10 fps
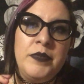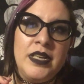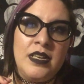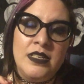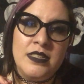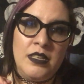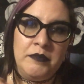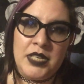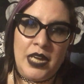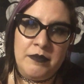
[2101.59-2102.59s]
because
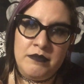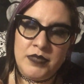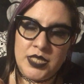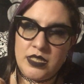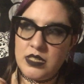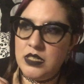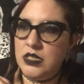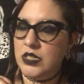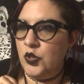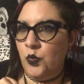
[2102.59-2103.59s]
sometimes
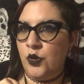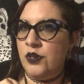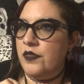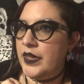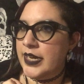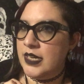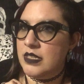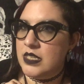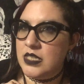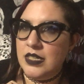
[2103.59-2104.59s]
you order
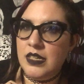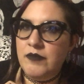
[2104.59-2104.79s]
things